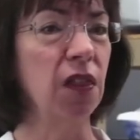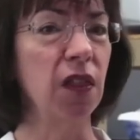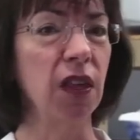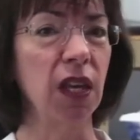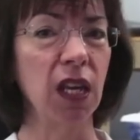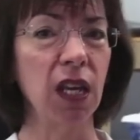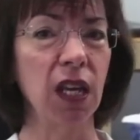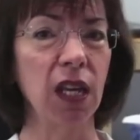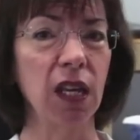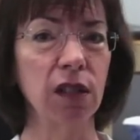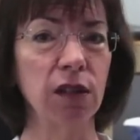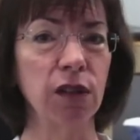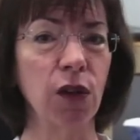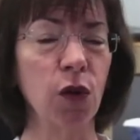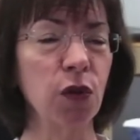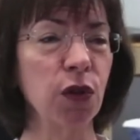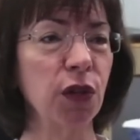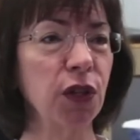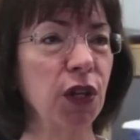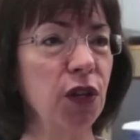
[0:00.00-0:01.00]
The
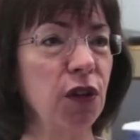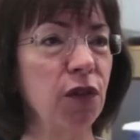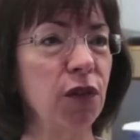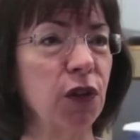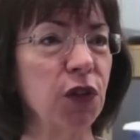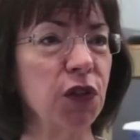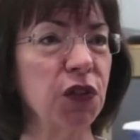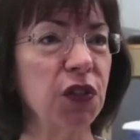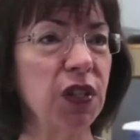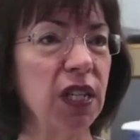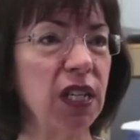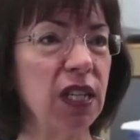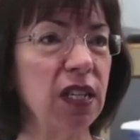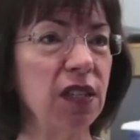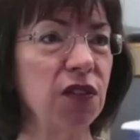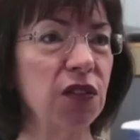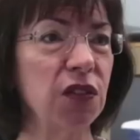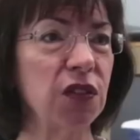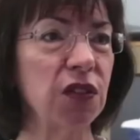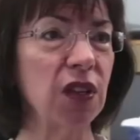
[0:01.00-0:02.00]
local
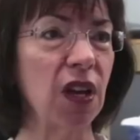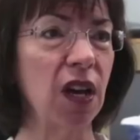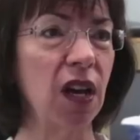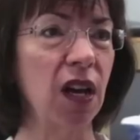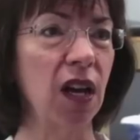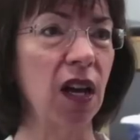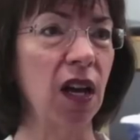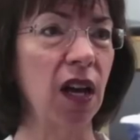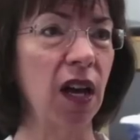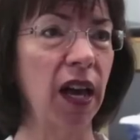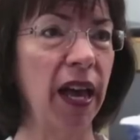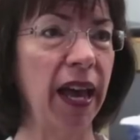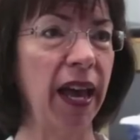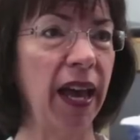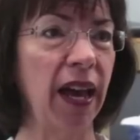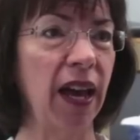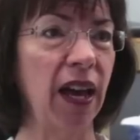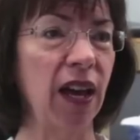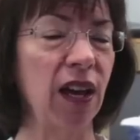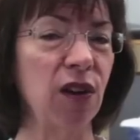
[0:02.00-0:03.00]
universities uh,
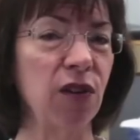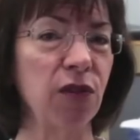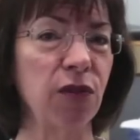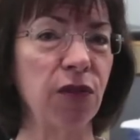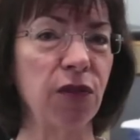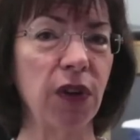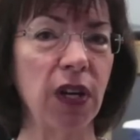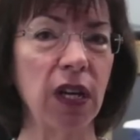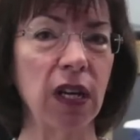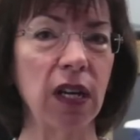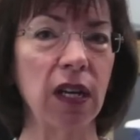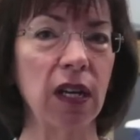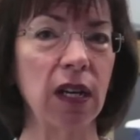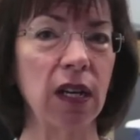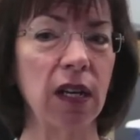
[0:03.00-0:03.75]
have uh,